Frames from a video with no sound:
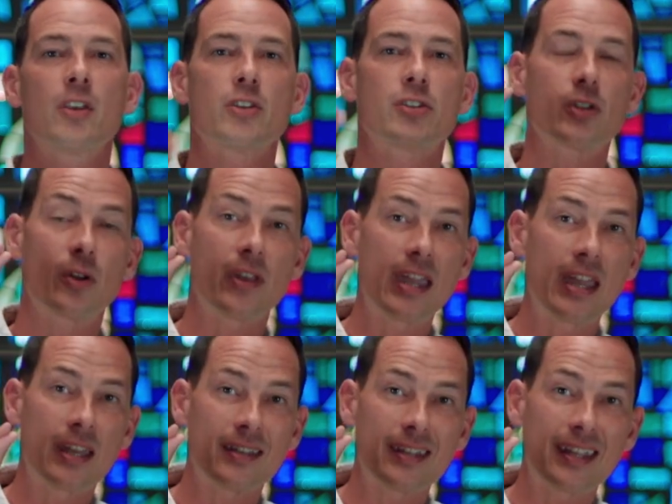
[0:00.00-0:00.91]
So
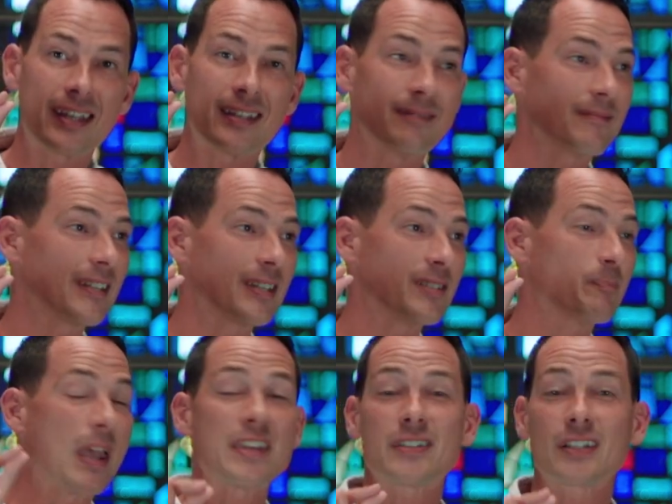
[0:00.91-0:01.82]
in
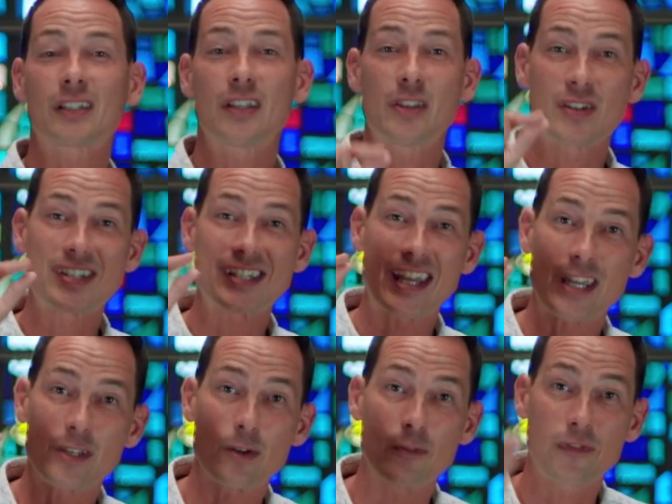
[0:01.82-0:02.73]
basically they're
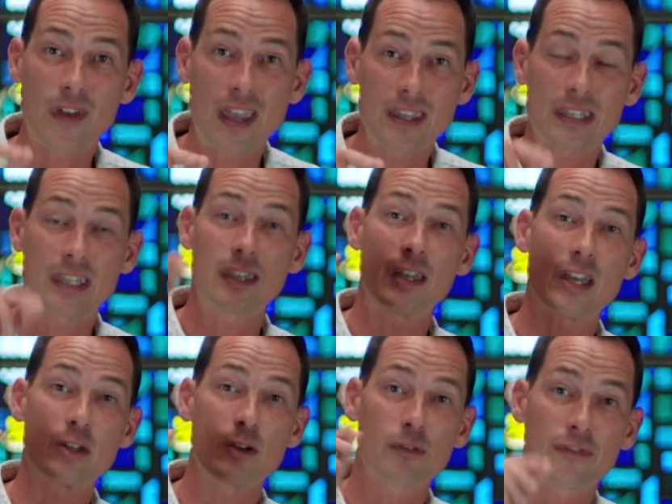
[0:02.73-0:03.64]
saying you're fake,
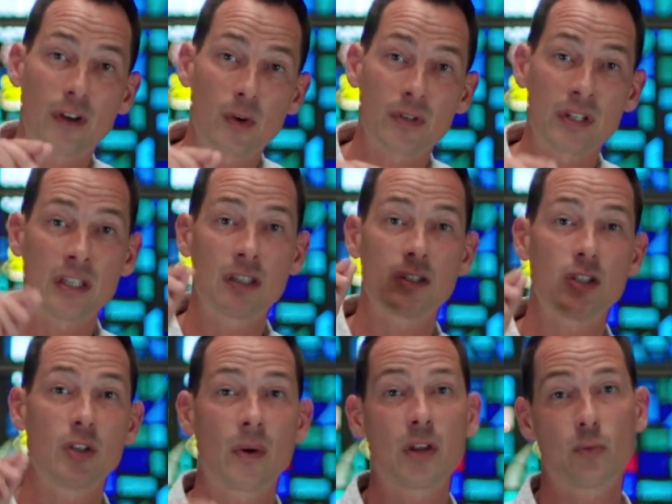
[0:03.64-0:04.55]
you're phony,
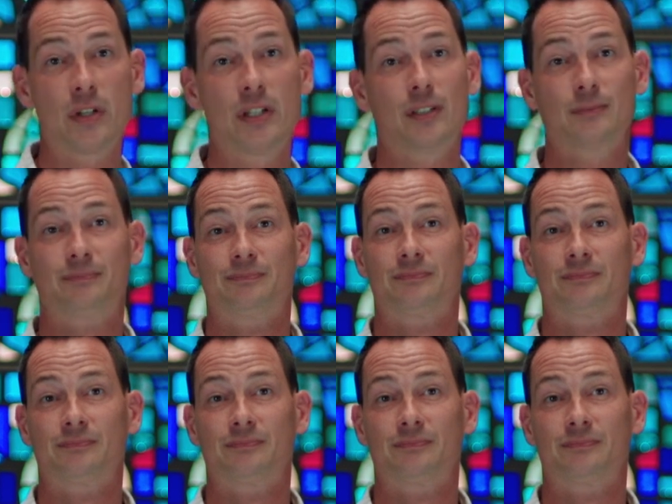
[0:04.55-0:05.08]
you ain't real.